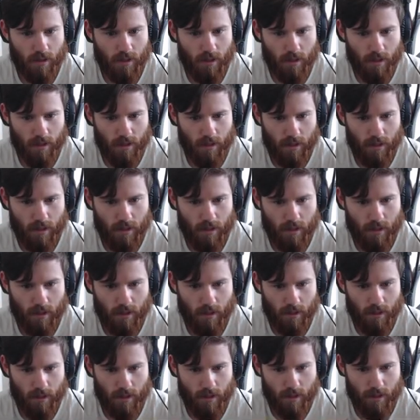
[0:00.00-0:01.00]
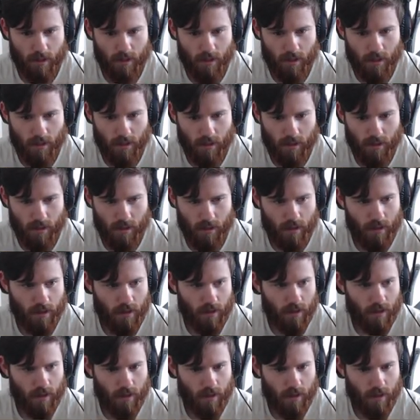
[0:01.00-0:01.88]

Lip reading: No one is speaking in this clip.